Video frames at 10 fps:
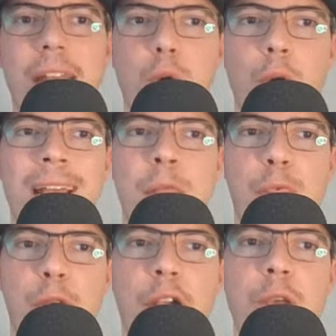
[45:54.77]
category in
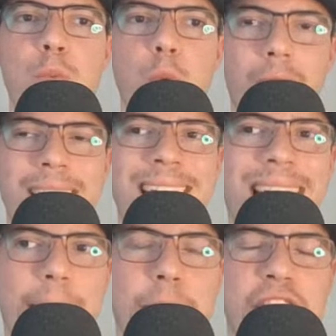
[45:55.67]
31
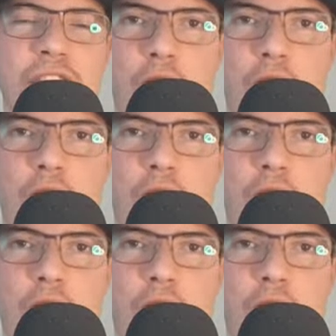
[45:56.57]
games